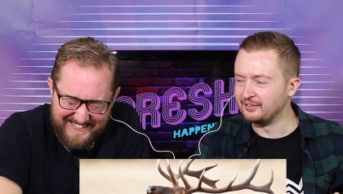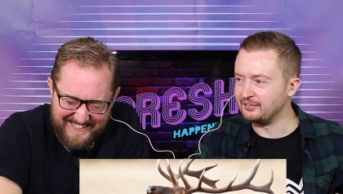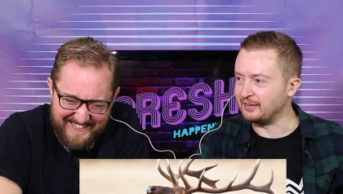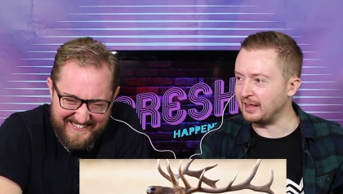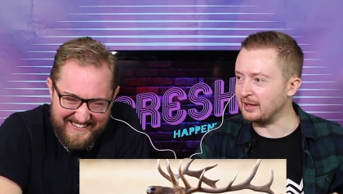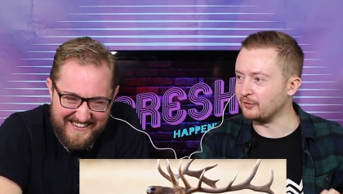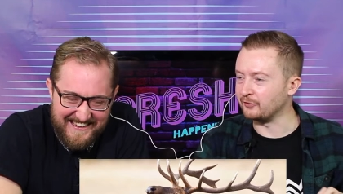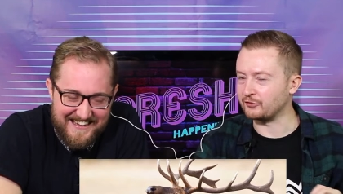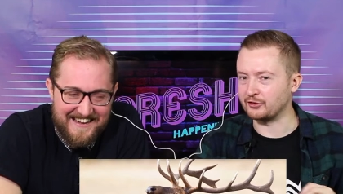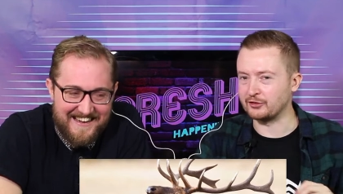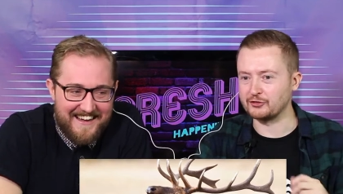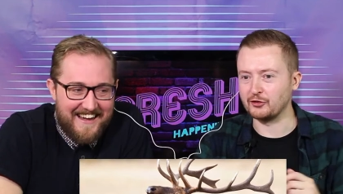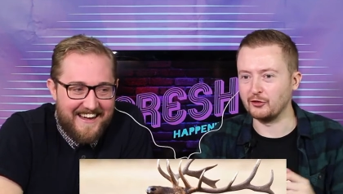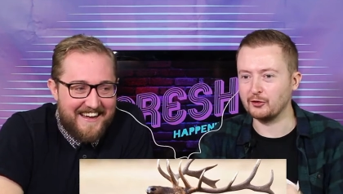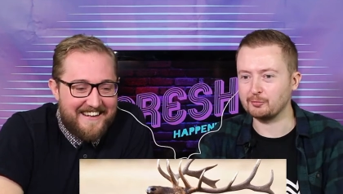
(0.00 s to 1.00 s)
Speaker 1: nails on
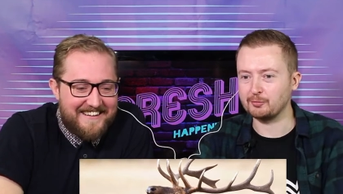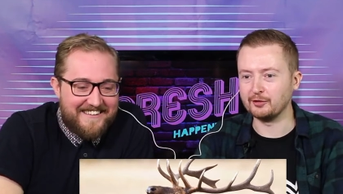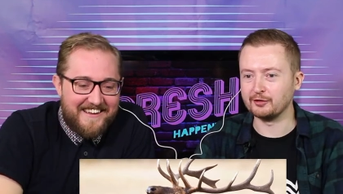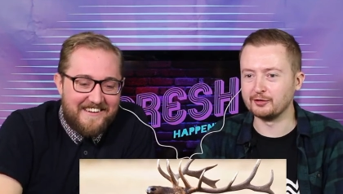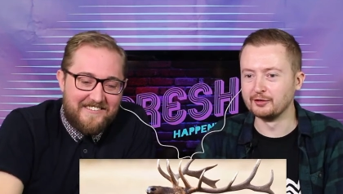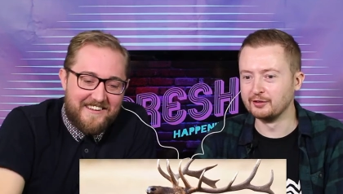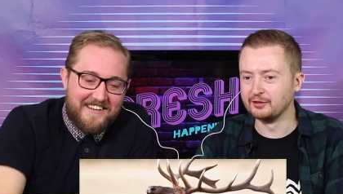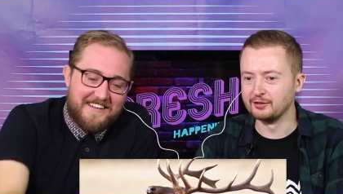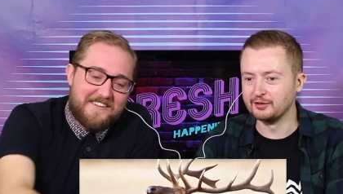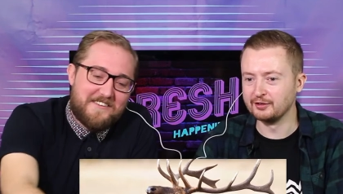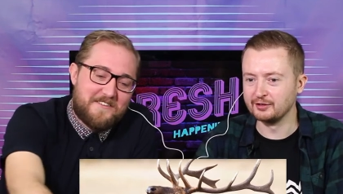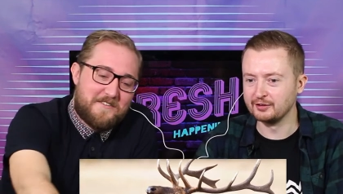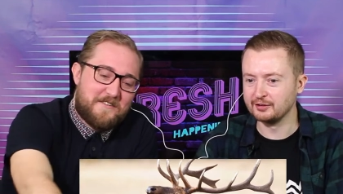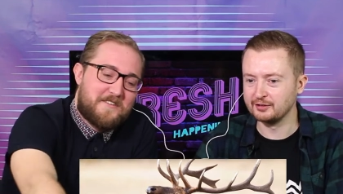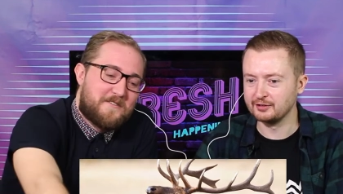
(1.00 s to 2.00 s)
a chalkboard. It sounds
Speaker 2: like
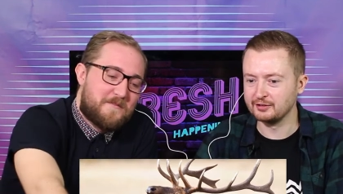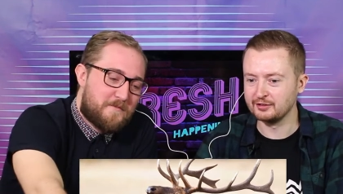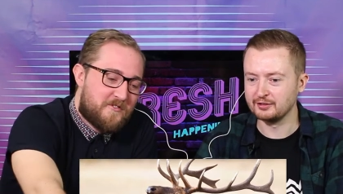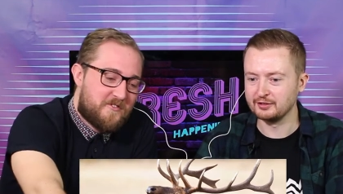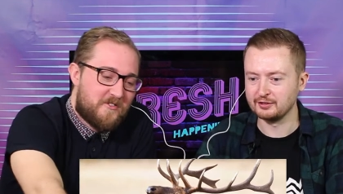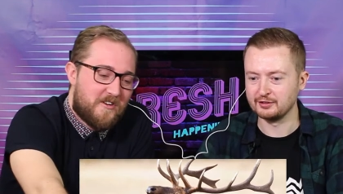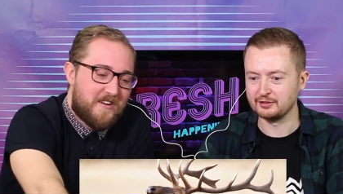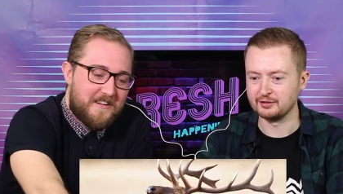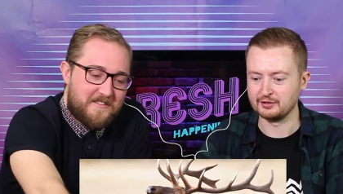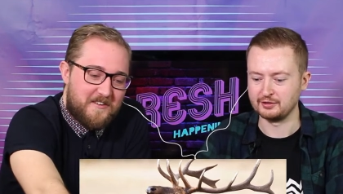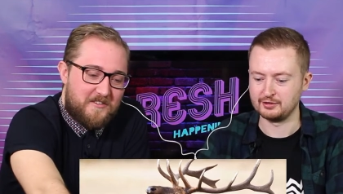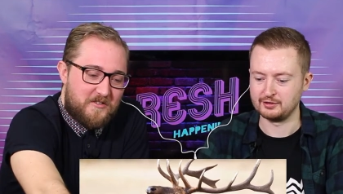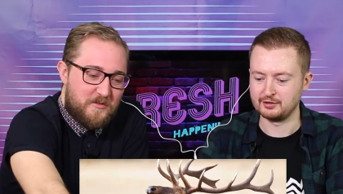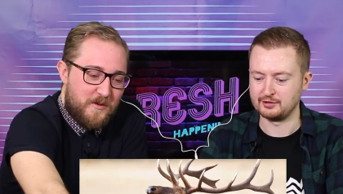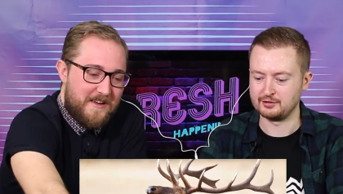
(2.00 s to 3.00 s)
it's struggling
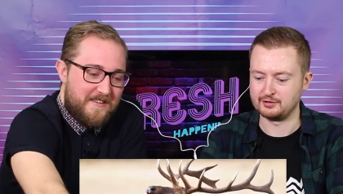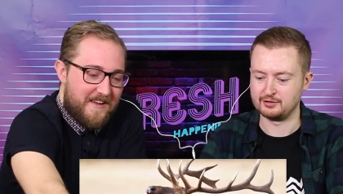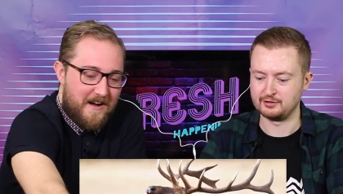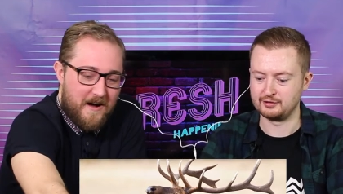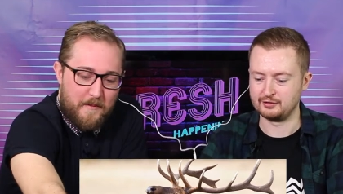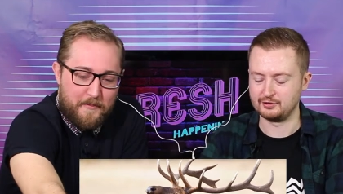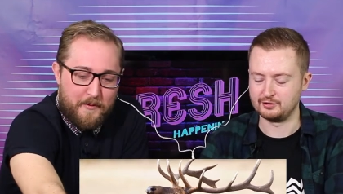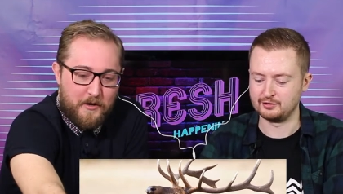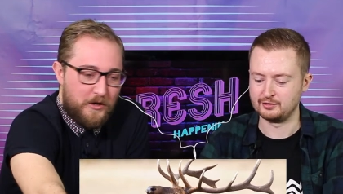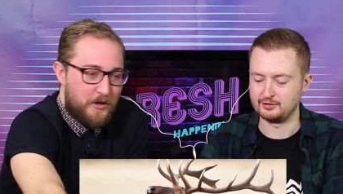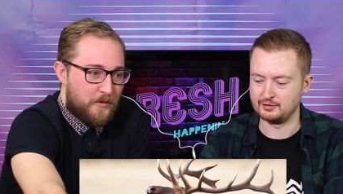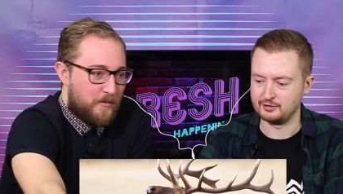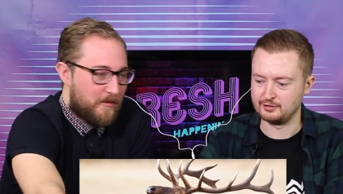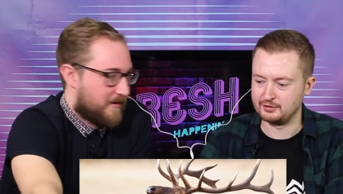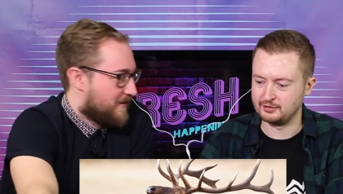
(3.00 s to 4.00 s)
to squeeze out a
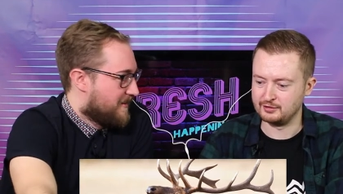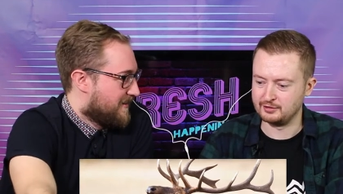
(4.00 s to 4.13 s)
poo.